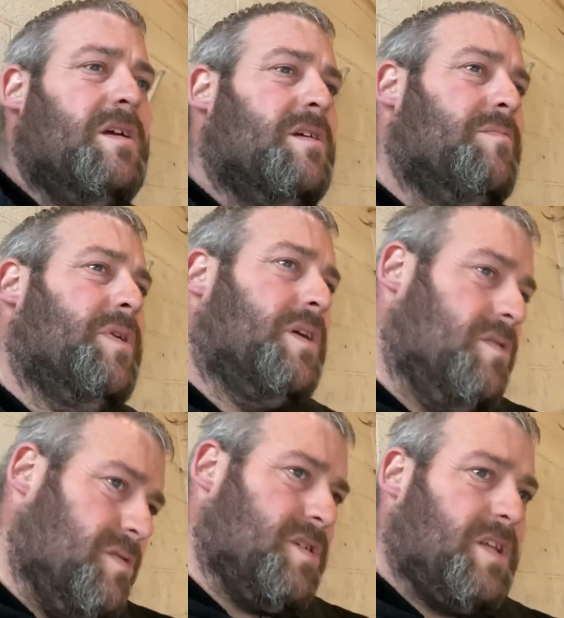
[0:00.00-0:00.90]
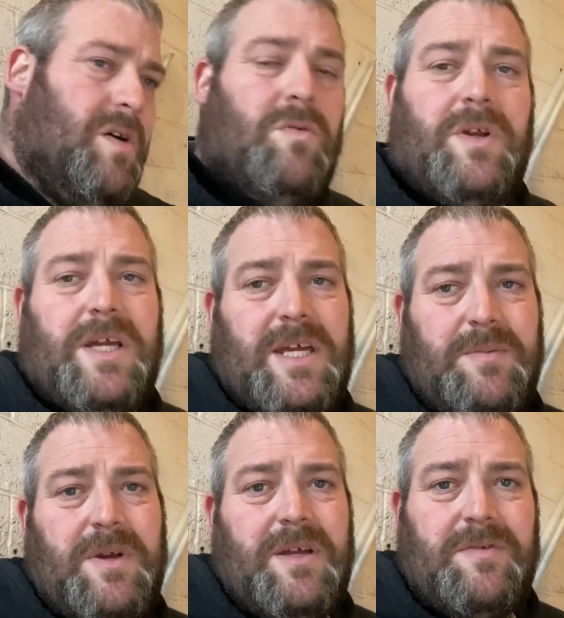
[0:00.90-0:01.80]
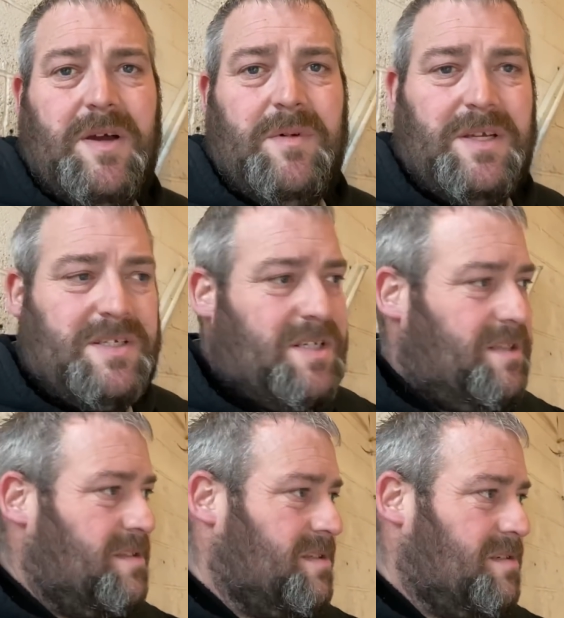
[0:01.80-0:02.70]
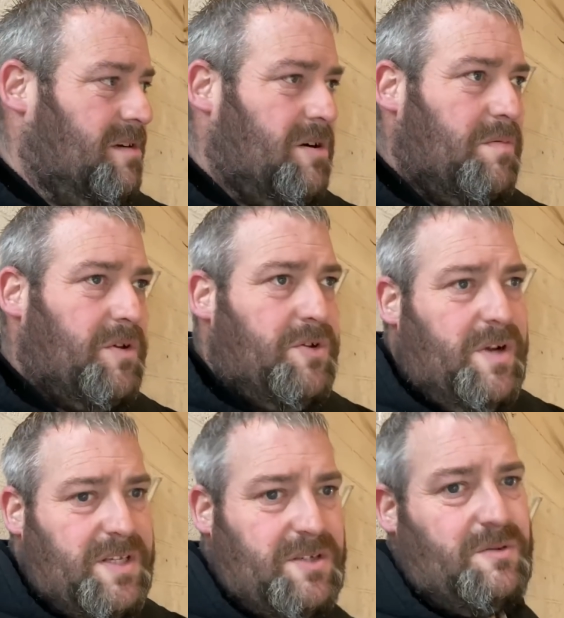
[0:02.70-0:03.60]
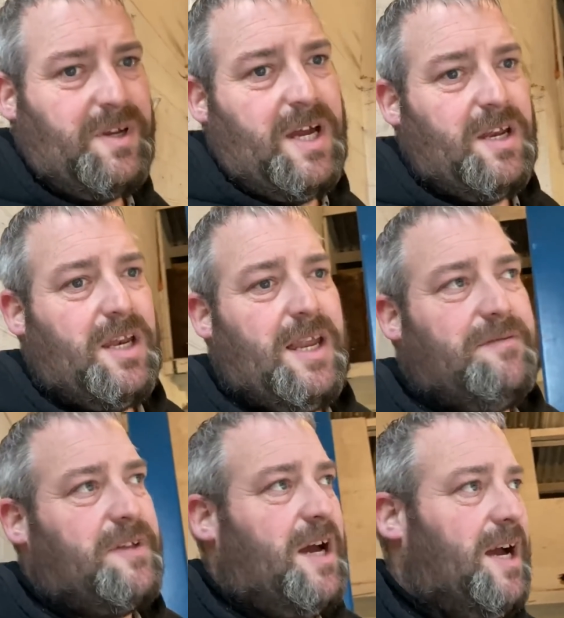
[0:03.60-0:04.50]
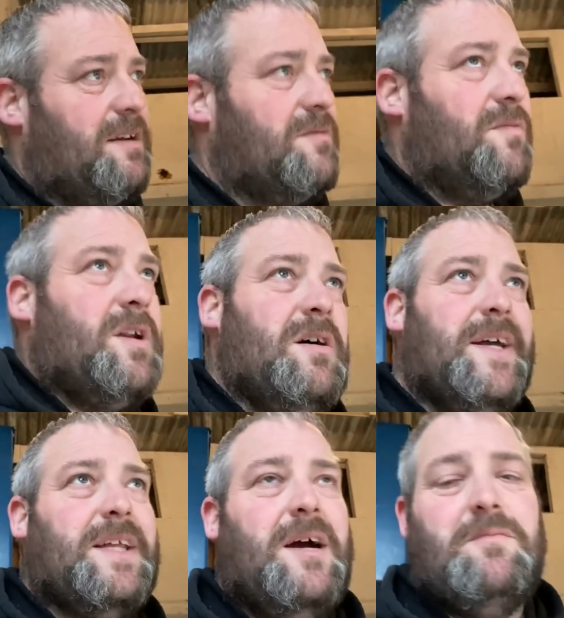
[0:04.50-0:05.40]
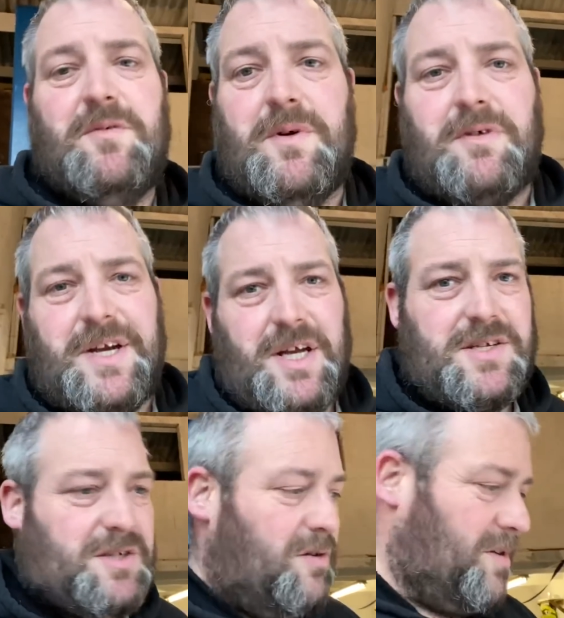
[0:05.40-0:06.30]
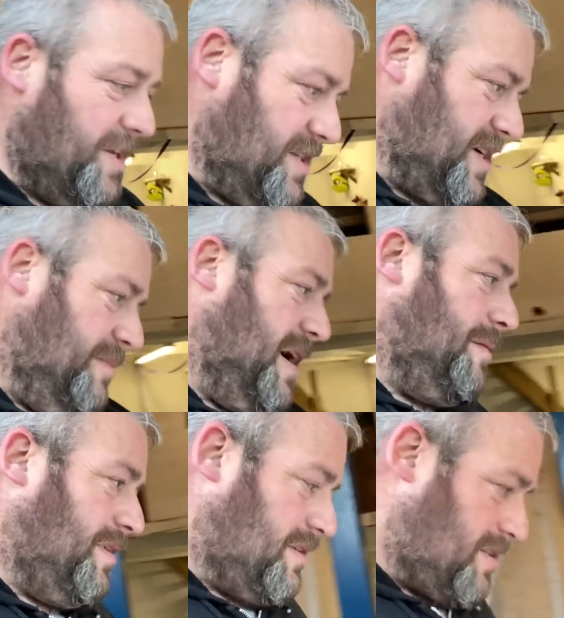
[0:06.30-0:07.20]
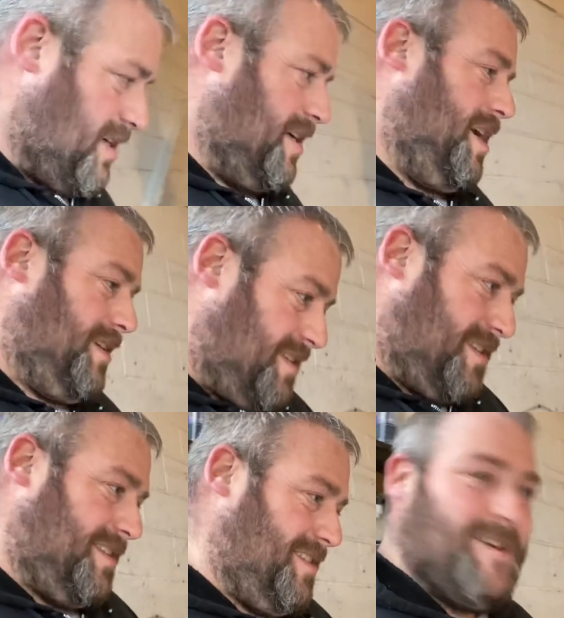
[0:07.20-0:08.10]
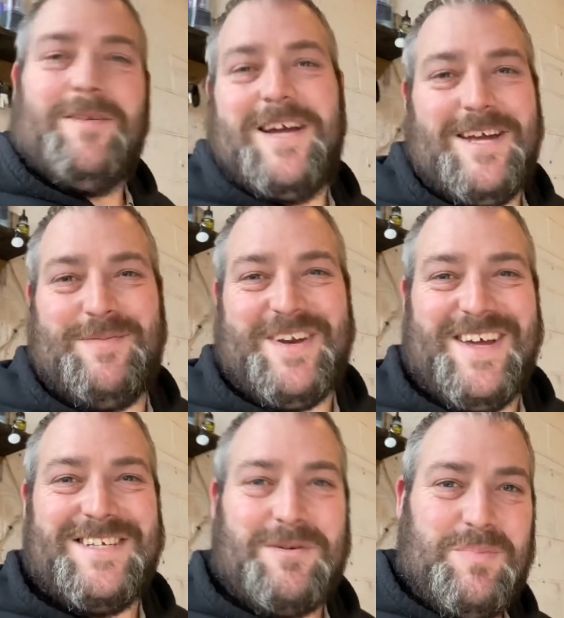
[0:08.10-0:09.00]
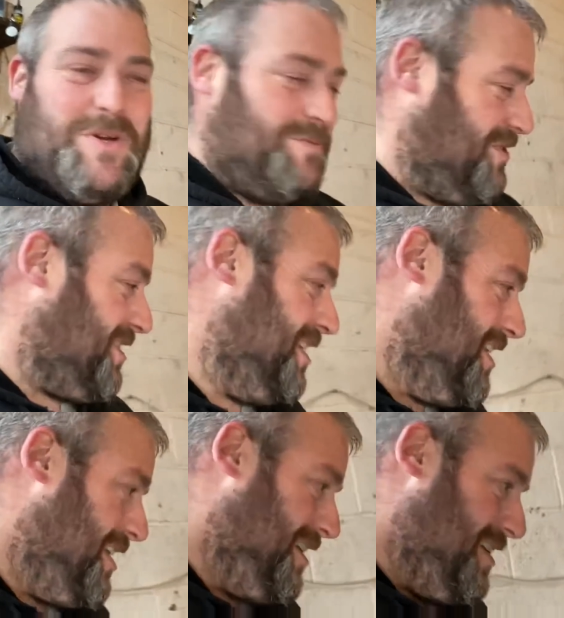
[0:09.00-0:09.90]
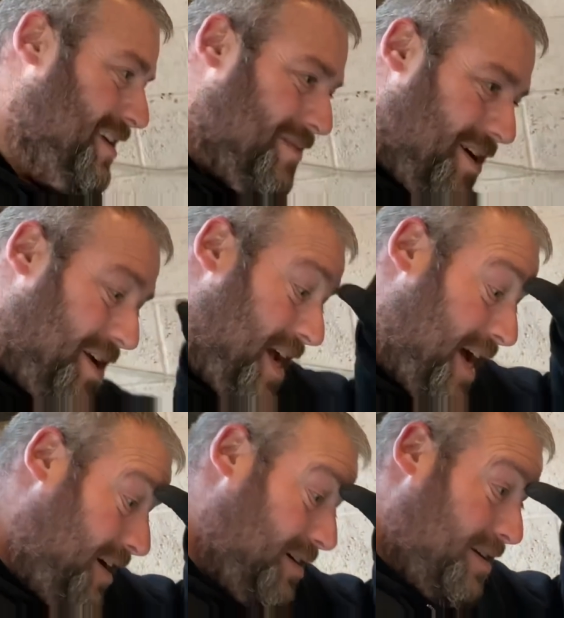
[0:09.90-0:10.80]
because I don't want to keep it, if that makes sense. I've got my new Escort now and I love that. When I had the hump with my red Escort and this come up, I was like, yes, I'm keeping it, it's a beaut. But now,